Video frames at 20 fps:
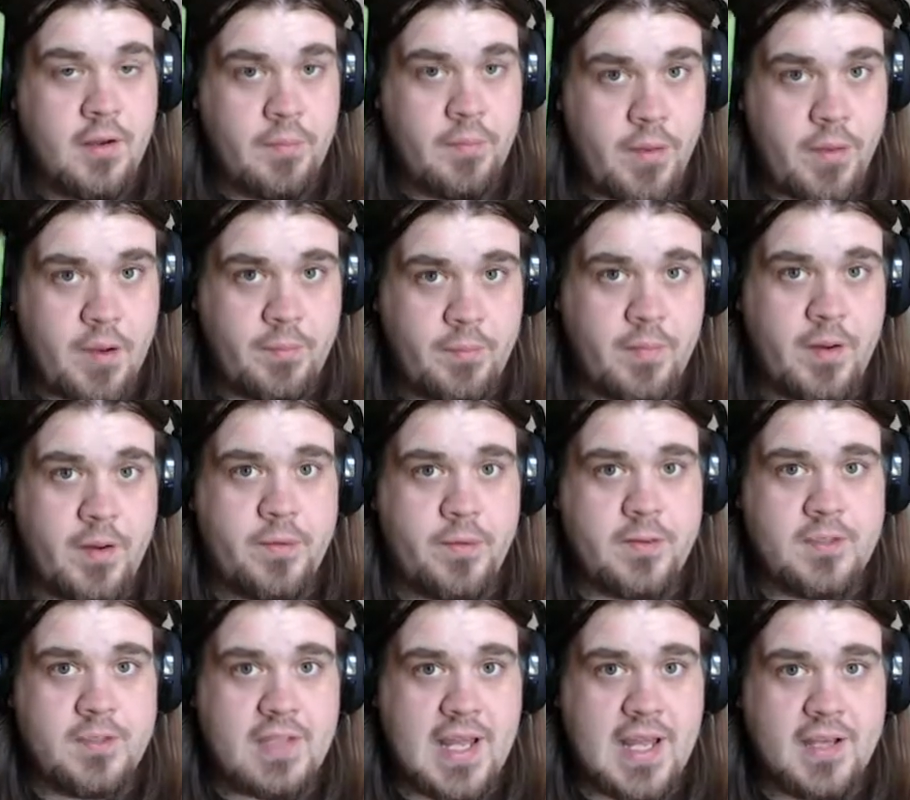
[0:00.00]
bump up her
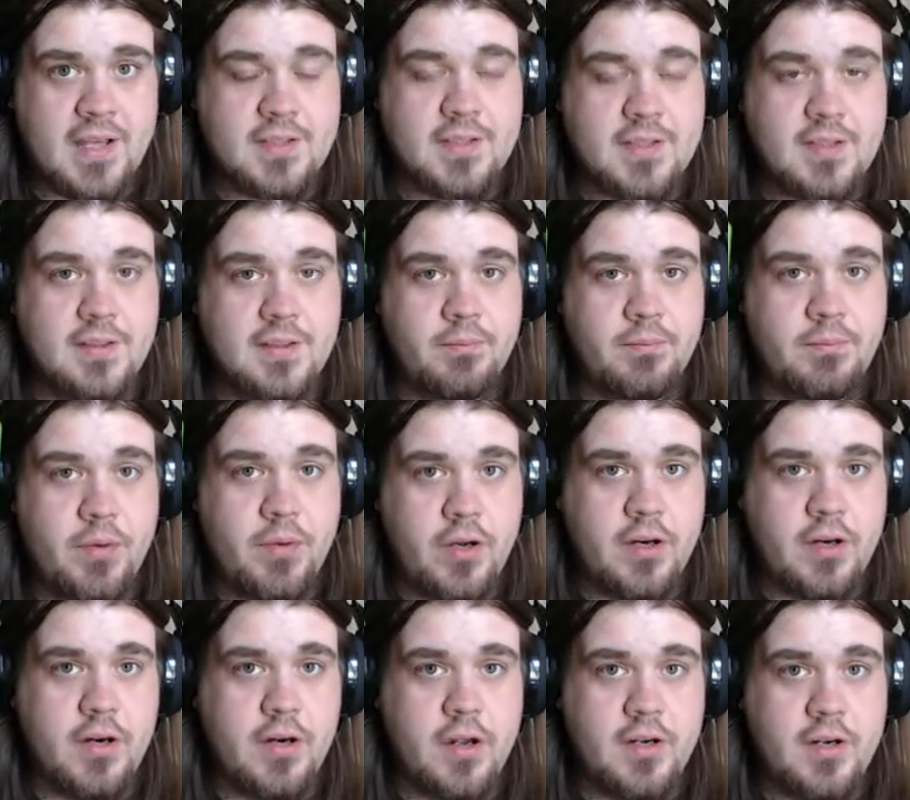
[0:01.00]
stats and put
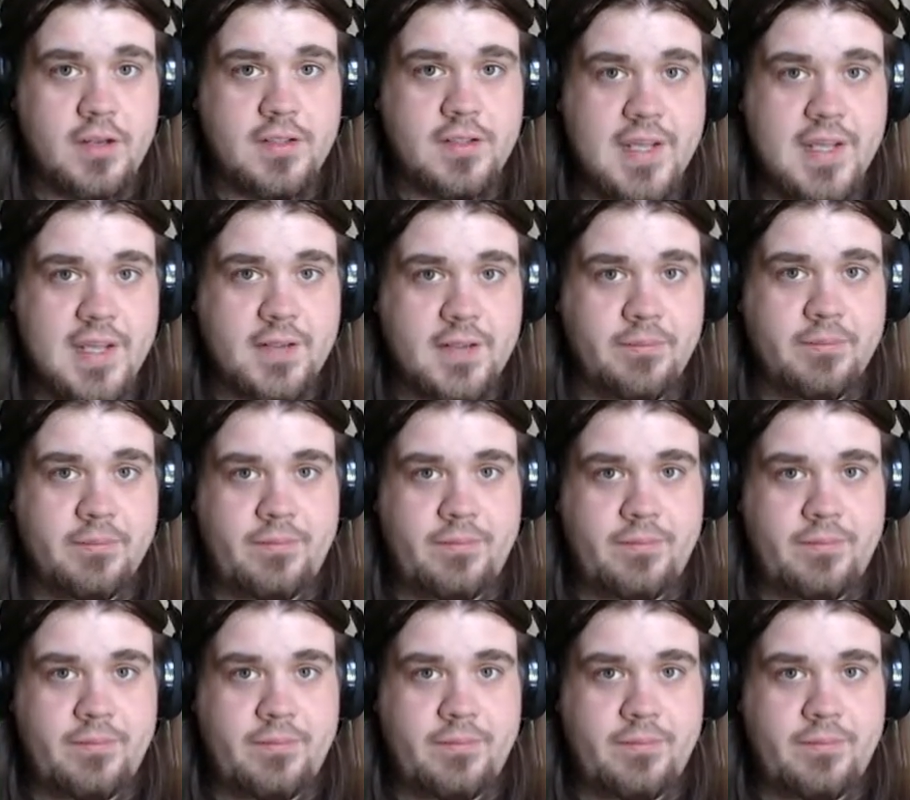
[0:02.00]
her on a team.